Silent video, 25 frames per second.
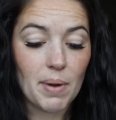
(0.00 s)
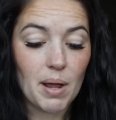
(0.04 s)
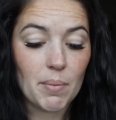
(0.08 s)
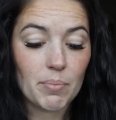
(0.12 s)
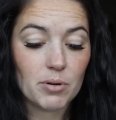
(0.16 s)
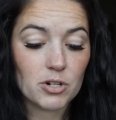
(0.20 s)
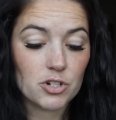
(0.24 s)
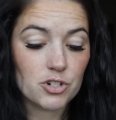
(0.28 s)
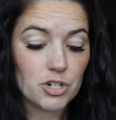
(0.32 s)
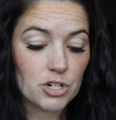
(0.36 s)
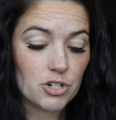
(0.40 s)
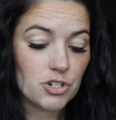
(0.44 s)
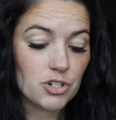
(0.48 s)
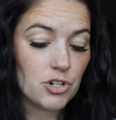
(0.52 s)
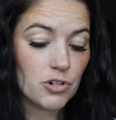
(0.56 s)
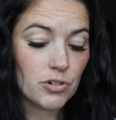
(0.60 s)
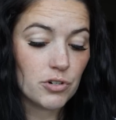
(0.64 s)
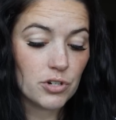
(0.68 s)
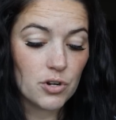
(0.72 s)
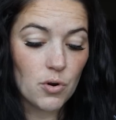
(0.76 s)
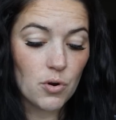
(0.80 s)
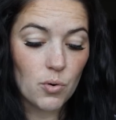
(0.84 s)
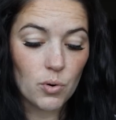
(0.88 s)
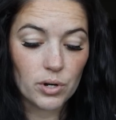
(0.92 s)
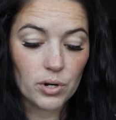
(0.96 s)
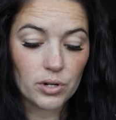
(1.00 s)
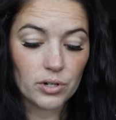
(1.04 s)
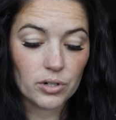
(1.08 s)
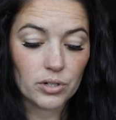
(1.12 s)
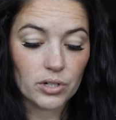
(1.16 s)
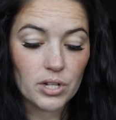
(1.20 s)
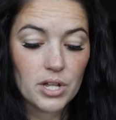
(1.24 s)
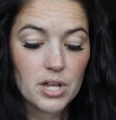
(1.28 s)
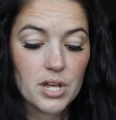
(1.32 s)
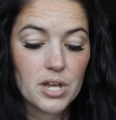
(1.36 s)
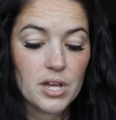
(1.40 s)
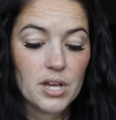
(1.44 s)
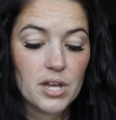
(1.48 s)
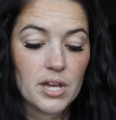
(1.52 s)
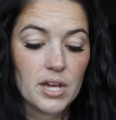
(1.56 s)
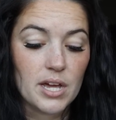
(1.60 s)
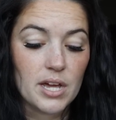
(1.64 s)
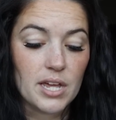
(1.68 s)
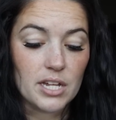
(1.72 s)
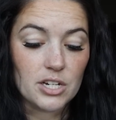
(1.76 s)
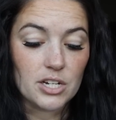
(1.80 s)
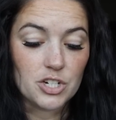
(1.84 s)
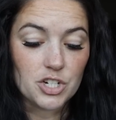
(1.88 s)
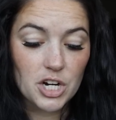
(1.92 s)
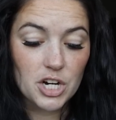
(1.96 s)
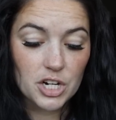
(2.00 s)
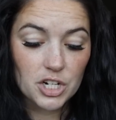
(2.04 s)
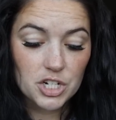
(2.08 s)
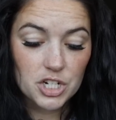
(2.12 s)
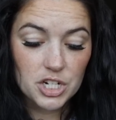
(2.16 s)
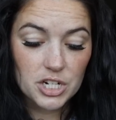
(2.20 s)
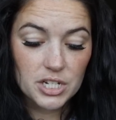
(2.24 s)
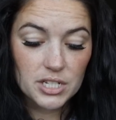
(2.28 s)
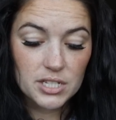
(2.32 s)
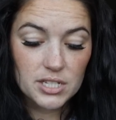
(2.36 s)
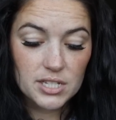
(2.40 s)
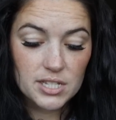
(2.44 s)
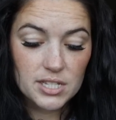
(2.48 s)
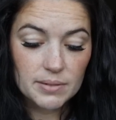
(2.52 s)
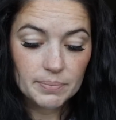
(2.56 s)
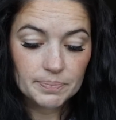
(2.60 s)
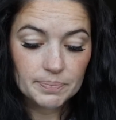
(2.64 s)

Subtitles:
my progesterone and oil injections,